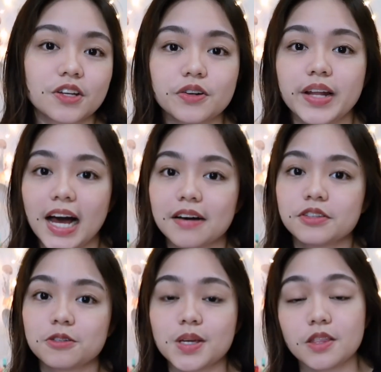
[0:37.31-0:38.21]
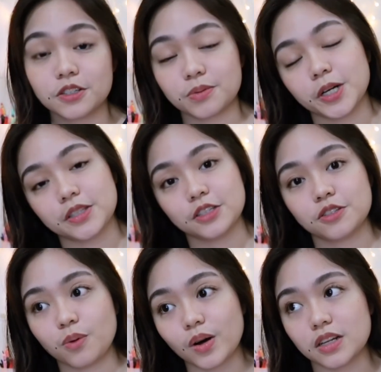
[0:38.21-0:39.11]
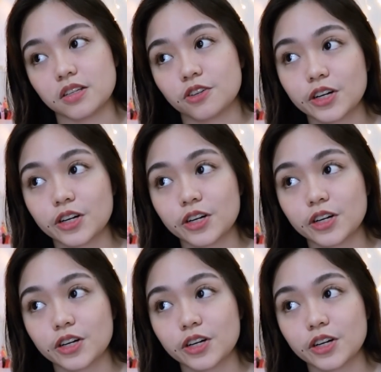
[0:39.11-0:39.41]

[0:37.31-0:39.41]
you don't have to be the smartest one in